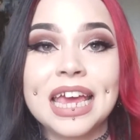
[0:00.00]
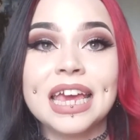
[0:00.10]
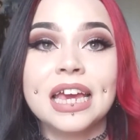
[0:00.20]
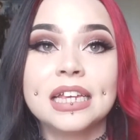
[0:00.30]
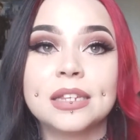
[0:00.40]

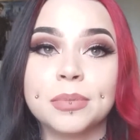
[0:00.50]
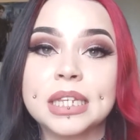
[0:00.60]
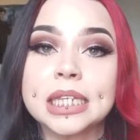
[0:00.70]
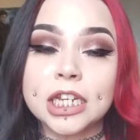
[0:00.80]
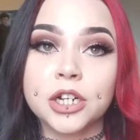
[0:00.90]
it is some
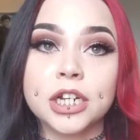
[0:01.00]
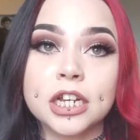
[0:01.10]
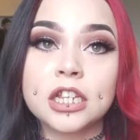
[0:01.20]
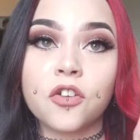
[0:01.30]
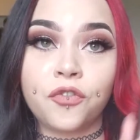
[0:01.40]

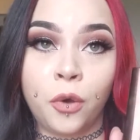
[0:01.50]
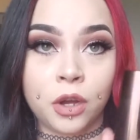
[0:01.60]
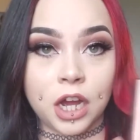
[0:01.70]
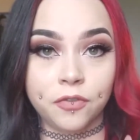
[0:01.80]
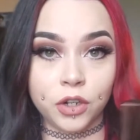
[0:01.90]
serious full
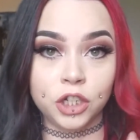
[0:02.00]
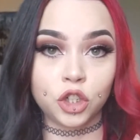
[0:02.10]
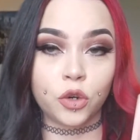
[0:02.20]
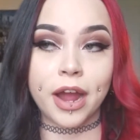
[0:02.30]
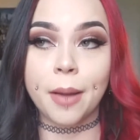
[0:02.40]
coverage
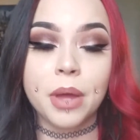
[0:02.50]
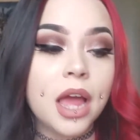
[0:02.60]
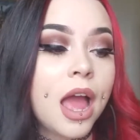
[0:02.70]
crap.